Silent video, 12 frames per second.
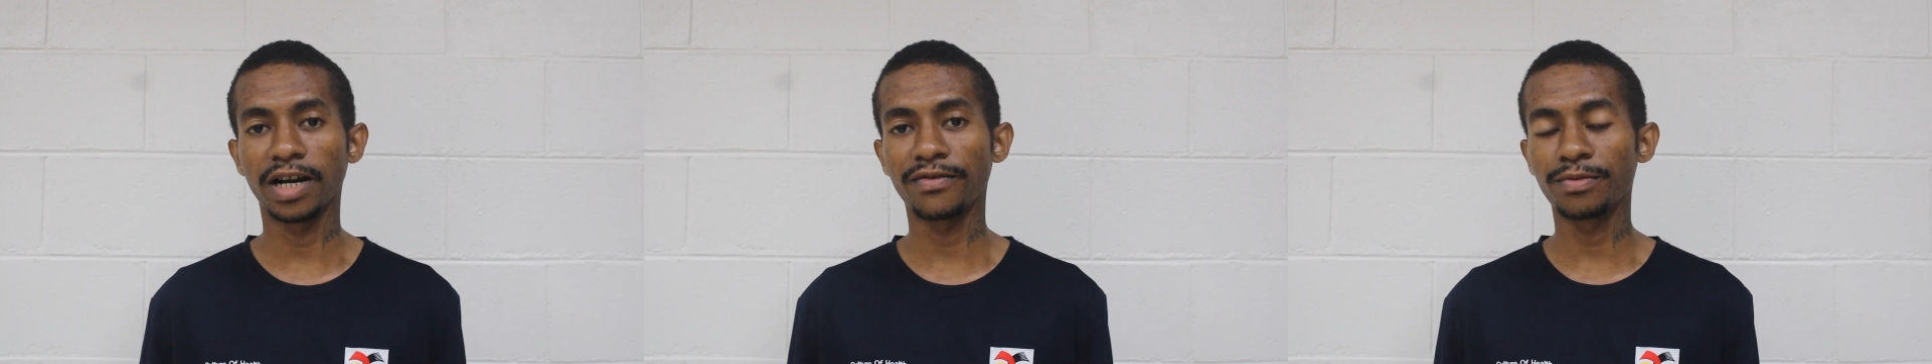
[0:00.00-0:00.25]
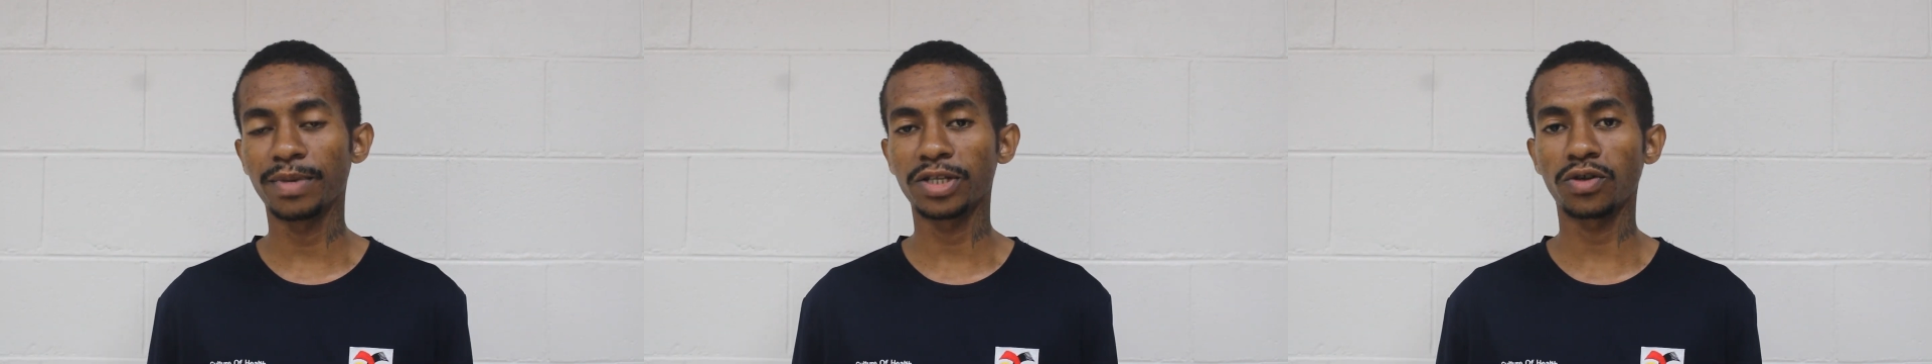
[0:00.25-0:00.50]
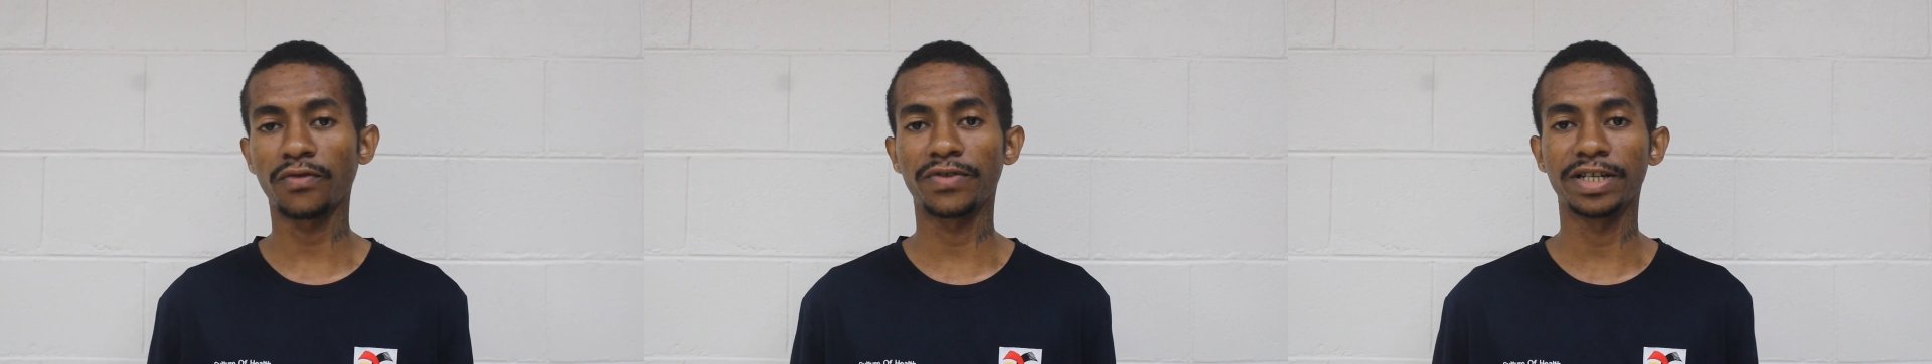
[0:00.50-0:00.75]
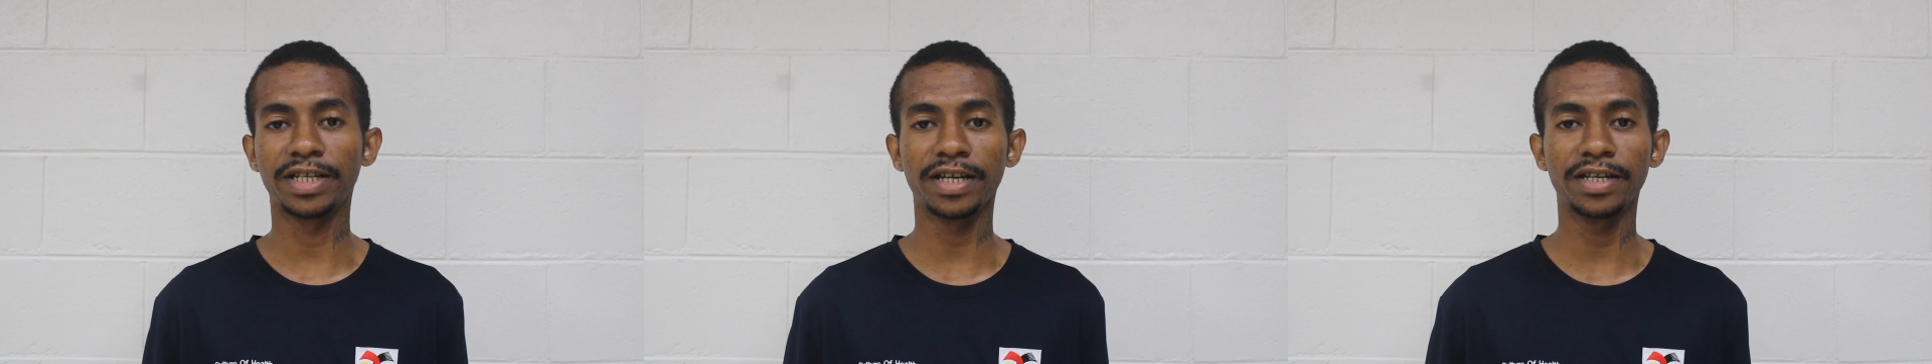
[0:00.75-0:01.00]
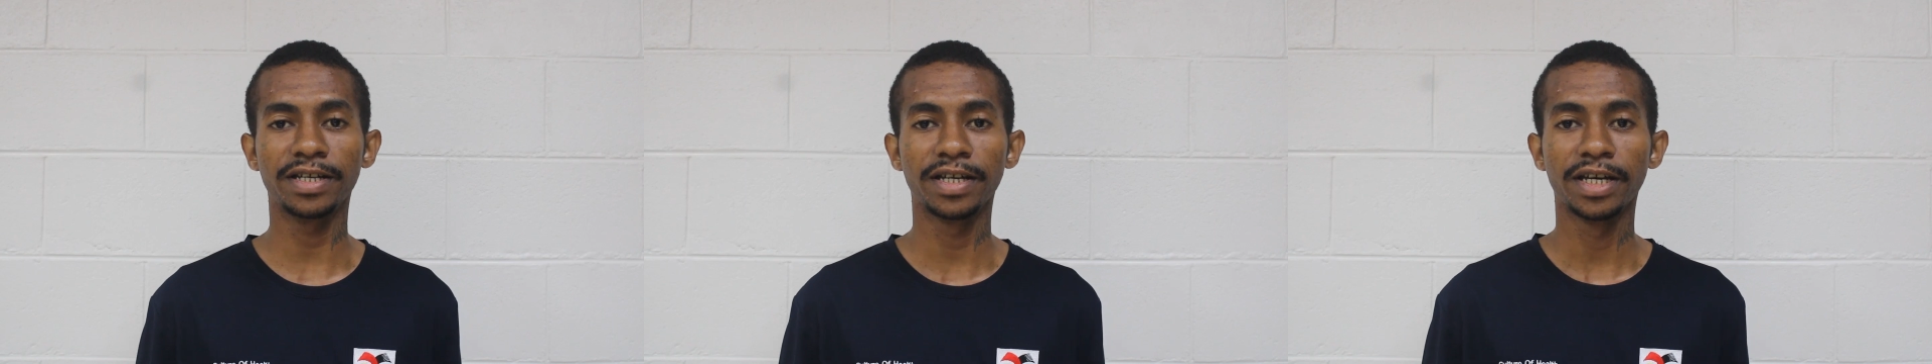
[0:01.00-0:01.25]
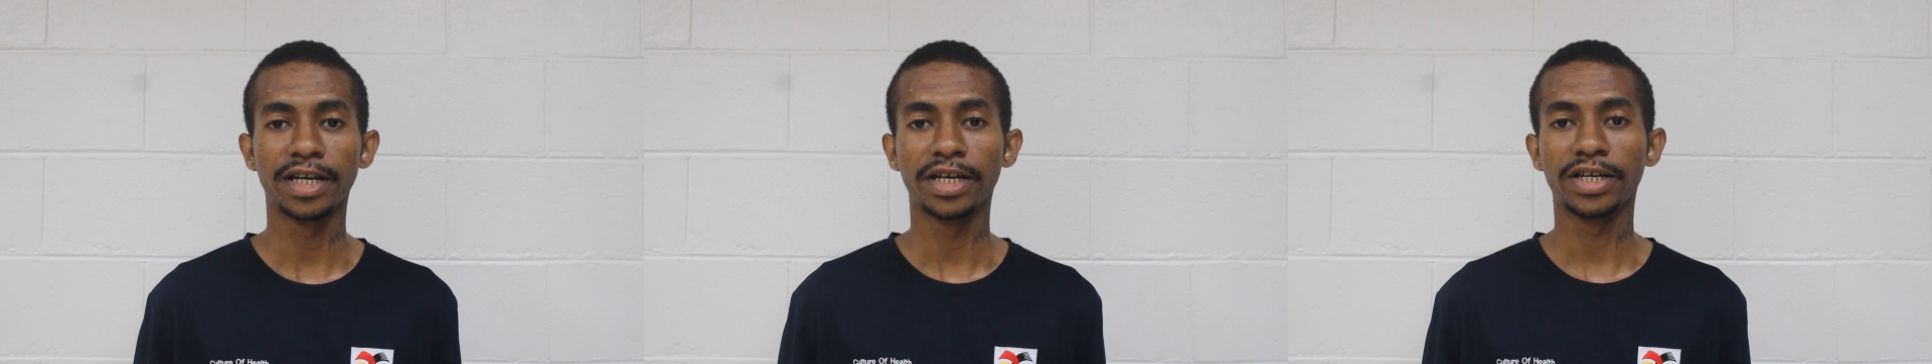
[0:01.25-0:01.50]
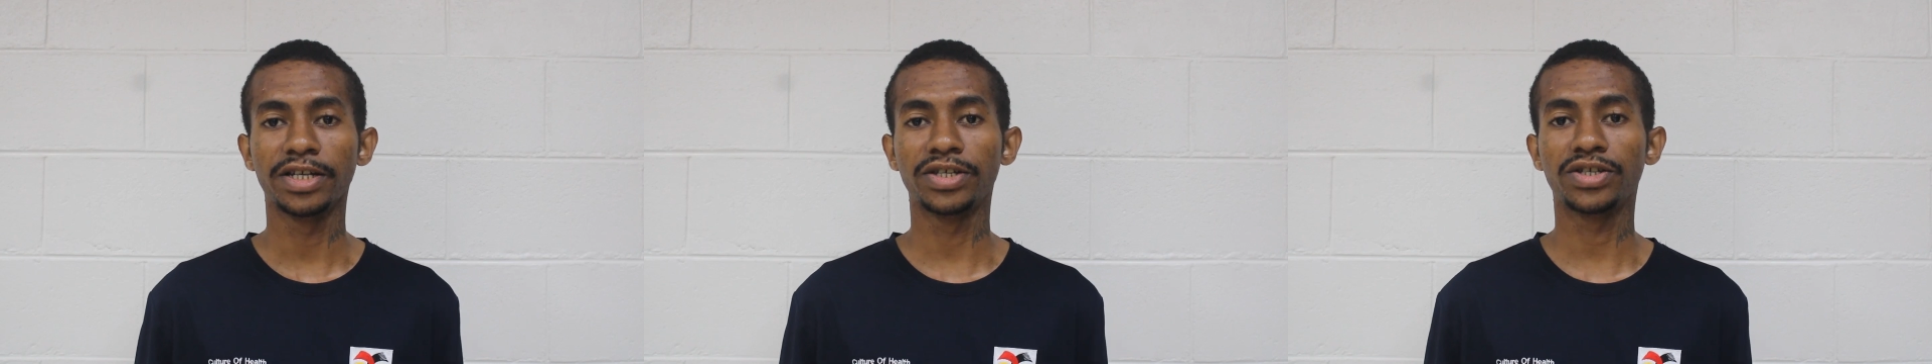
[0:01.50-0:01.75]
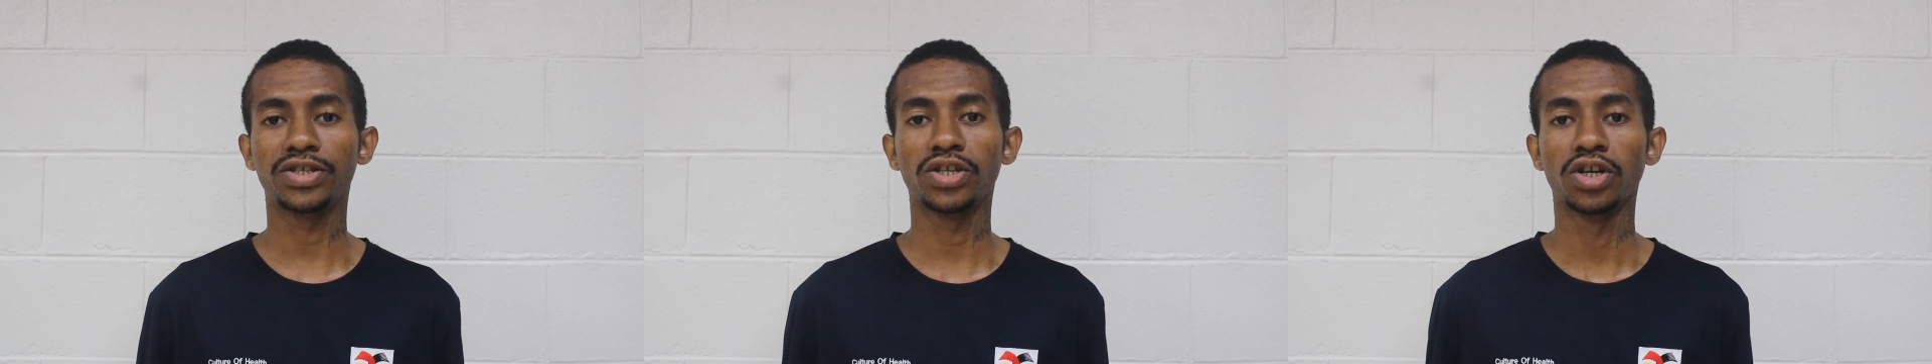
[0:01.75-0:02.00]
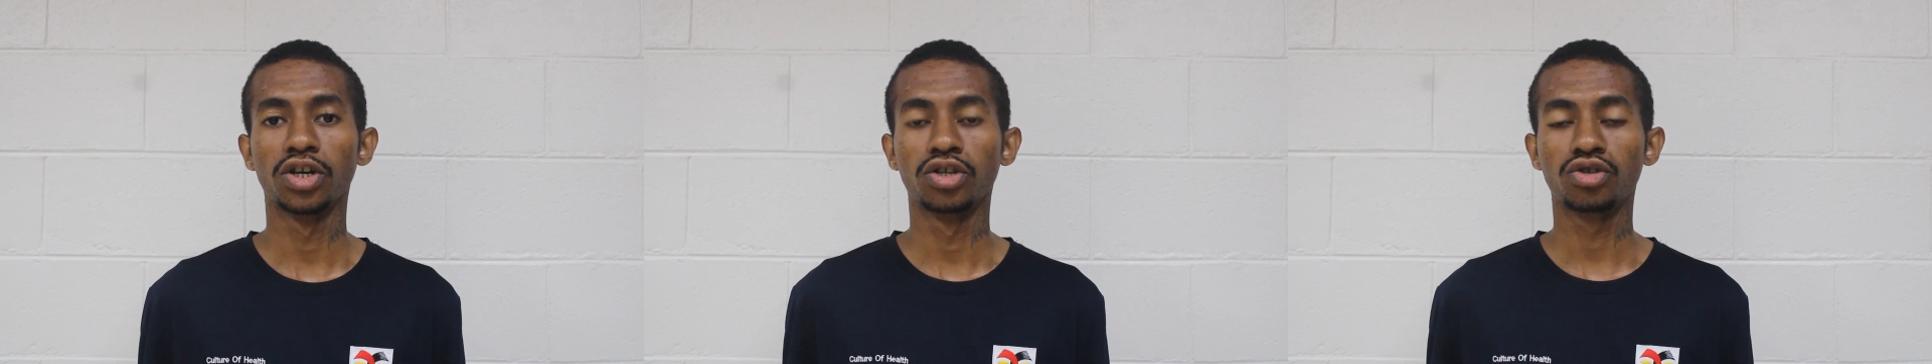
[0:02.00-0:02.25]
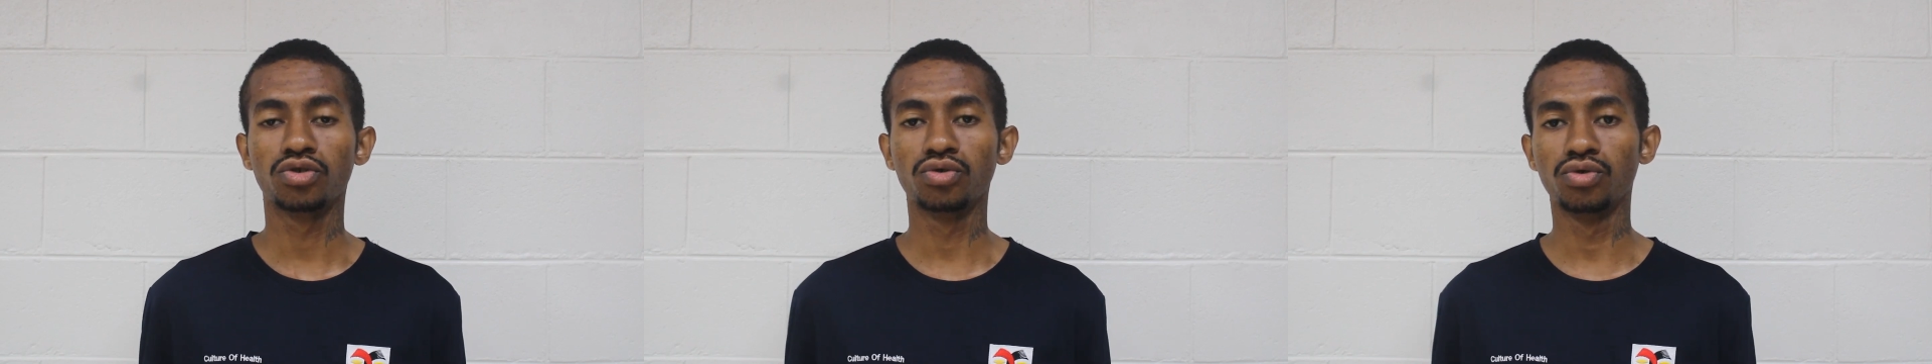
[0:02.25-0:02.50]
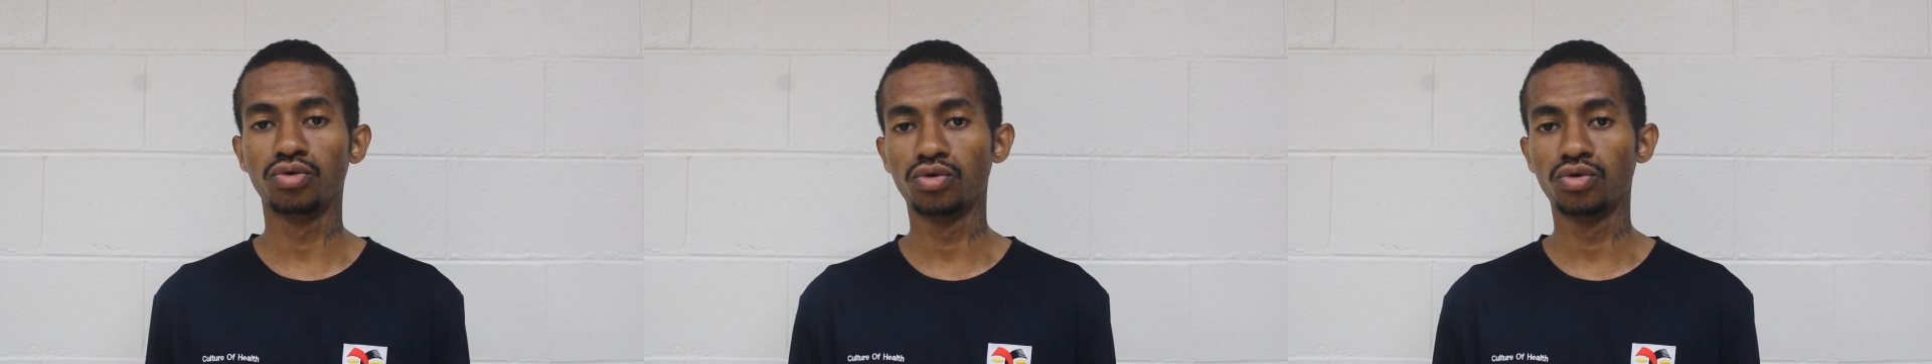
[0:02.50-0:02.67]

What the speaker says: government of the day is to